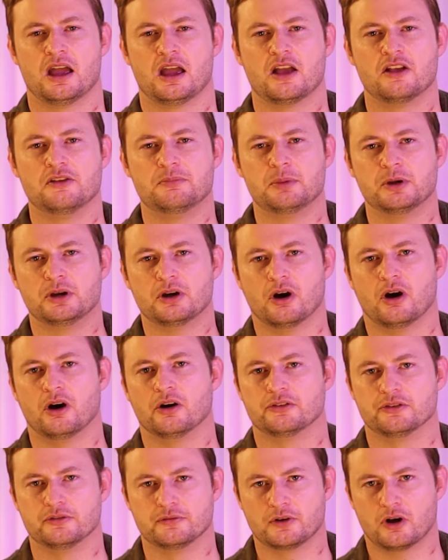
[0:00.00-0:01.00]
is
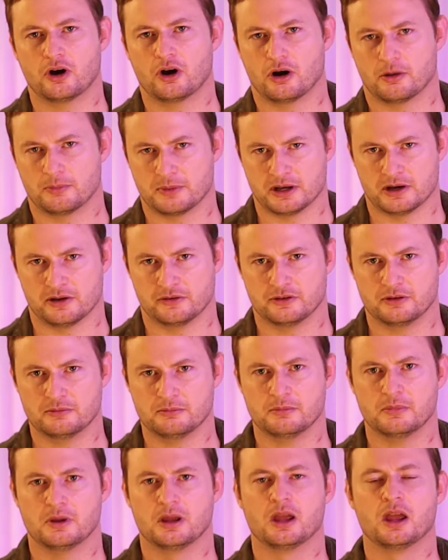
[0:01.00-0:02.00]
because of
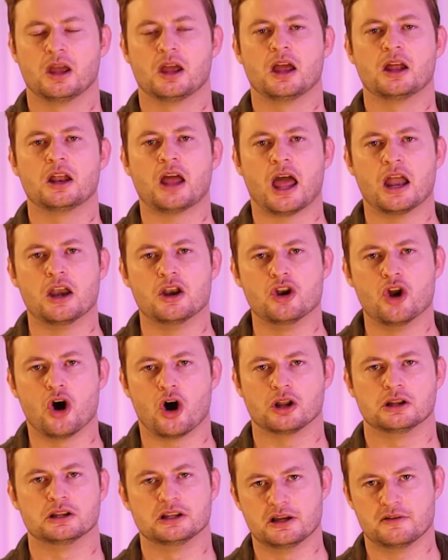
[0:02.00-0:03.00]
communism and
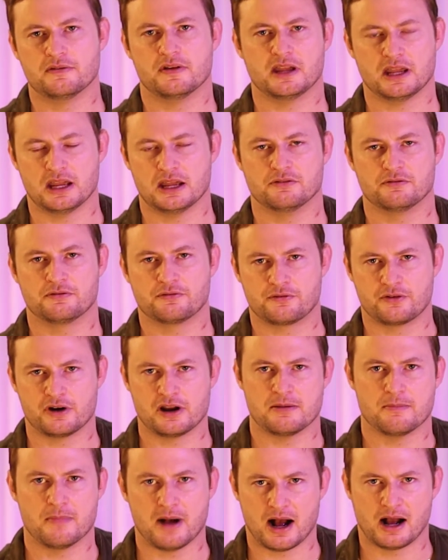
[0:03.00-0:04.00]
not living in
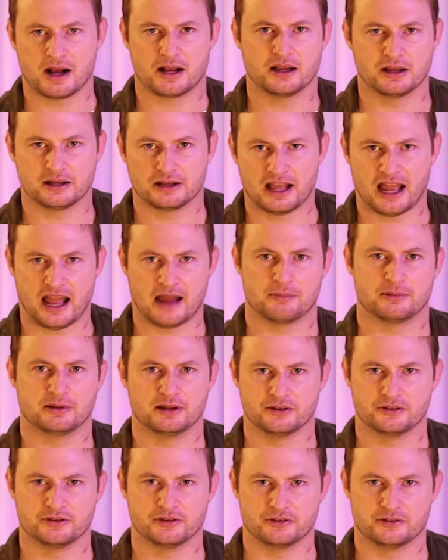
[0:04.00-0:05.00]
free market
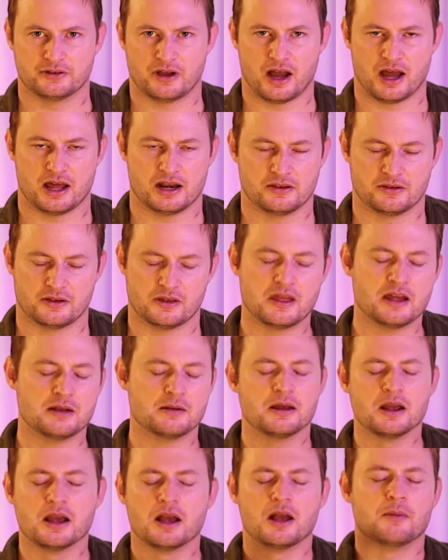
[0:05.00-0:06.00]
capitalist societies. And
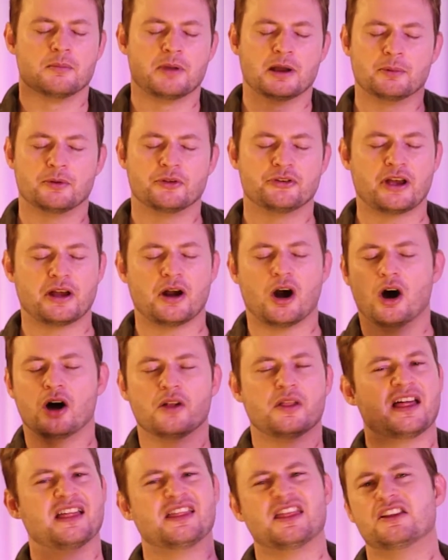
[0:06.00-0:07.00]
then people say, oh,
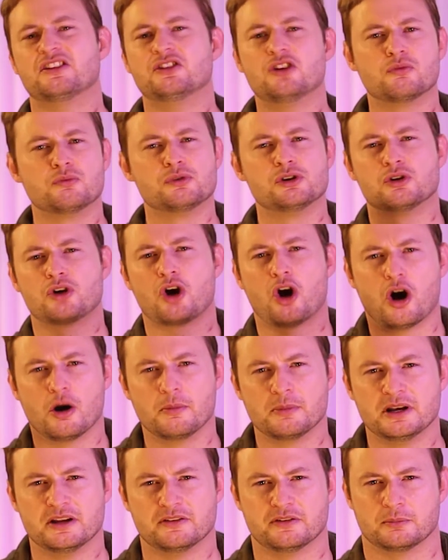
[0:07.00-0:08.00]
that's not real
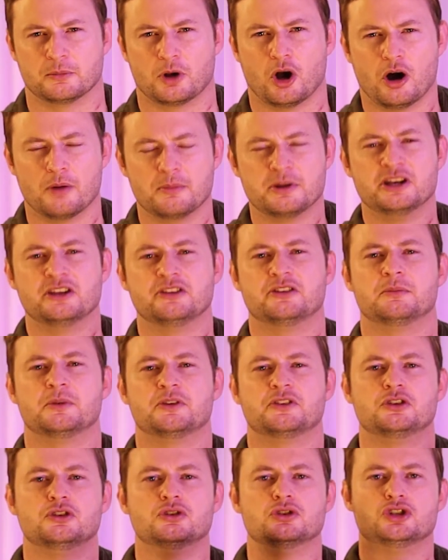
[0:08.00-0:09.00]
communism. Communism
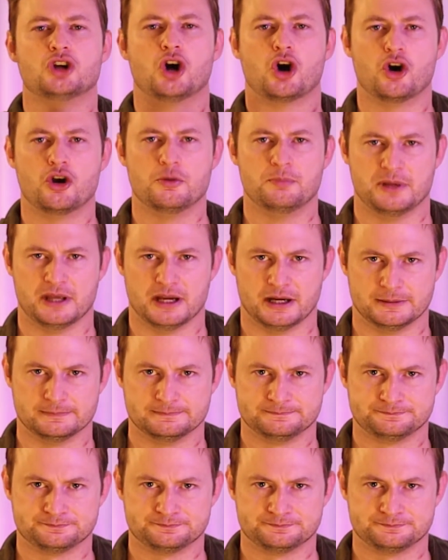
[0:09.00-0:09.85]
is a utopia.